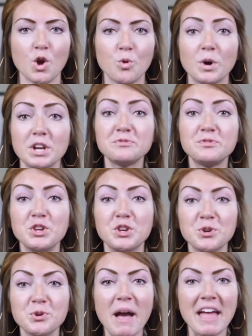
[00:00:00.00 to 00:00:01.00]
What if
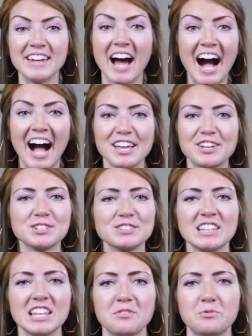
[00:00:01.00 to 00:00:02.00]
you and I could
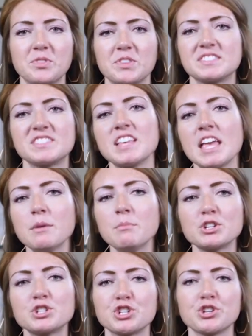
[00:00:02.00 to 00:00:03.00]
live with the same
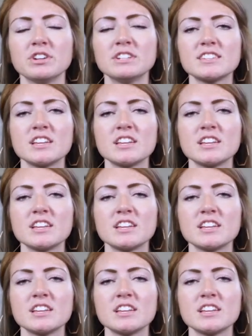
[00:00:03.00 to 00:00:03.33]
assurance